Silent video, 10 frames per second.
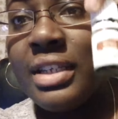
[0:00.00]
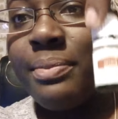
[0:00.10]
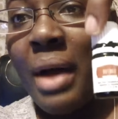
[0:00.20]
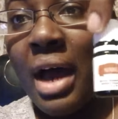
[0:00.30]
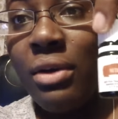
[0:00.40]
this
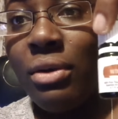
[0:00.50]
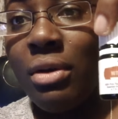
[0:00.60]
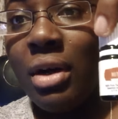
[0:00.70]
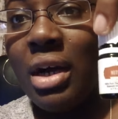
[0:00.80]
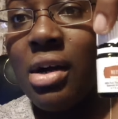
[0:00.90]

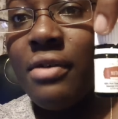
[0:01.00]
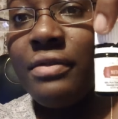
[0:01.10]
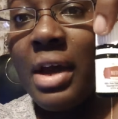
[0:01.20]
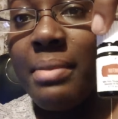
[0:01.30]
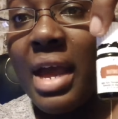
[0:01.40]
bottle of
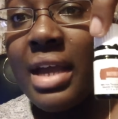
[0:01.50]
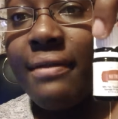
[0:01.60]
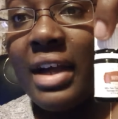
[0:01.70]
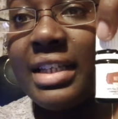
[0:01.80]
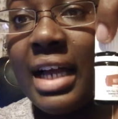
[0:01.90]
Nutmeg
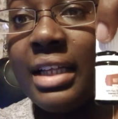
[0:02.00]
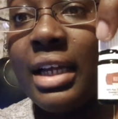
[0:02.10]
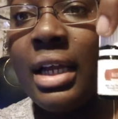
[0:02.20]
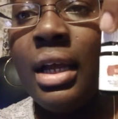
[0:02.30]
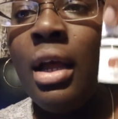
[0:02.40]

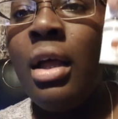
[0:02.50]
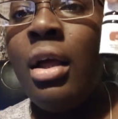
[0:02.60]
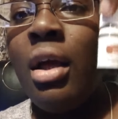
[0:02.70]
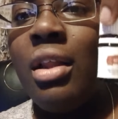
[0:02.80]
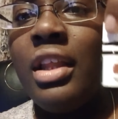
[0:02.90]
Vitality,
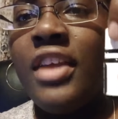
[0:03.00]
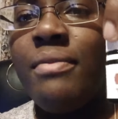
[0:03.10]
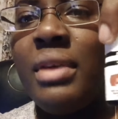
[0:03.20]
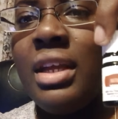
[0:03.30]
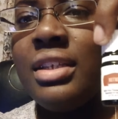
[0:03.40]
leave
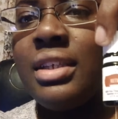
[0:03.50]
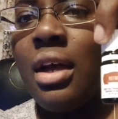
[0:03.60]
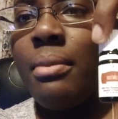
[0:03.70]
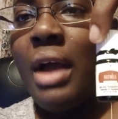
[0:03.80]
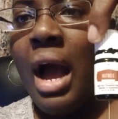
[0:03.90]
me
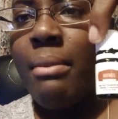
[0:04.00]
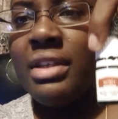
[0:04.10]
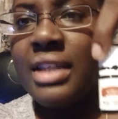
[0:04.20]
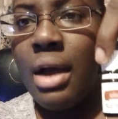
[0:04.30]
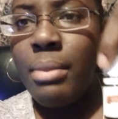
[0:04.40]
some
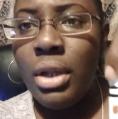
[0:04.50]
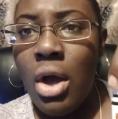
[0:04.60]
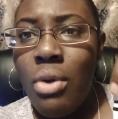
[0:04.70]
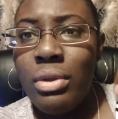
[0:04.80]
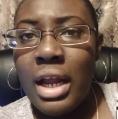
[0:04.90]
comments down
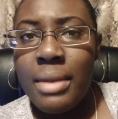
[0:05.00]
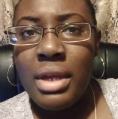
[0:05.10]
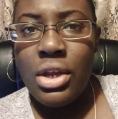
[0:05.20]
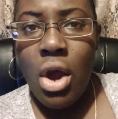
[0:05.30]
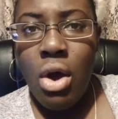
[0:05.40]
below letting
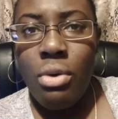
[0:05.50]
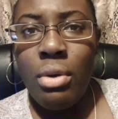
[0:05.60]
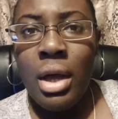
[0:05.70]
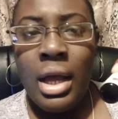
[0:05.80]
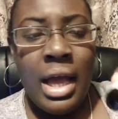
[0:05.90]
me
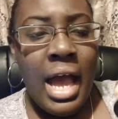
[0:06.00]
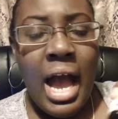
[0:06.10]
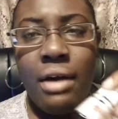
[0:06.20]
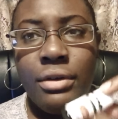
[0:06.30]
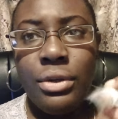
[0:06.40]
know
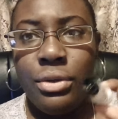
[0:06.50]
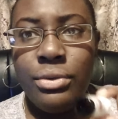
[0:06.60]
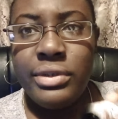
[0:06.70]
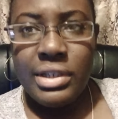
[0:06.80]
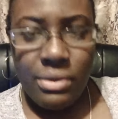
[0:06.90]
how you
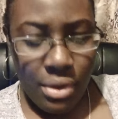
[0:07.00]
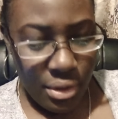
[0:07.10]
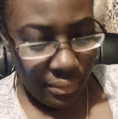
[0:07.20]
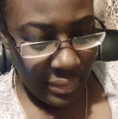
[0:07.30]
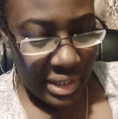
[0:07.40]
use this
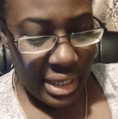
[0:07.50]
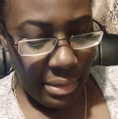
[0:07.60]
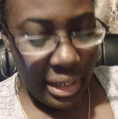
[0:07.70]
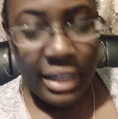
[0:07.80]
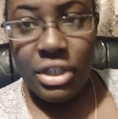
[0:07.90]
oil, because I
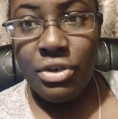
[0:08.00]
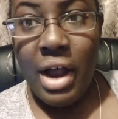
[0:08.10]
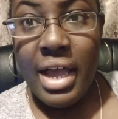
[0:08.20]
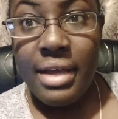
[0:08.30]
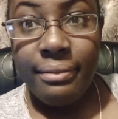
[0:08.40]
would like to
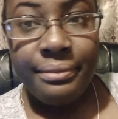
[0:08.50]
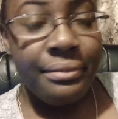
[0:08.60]
try it.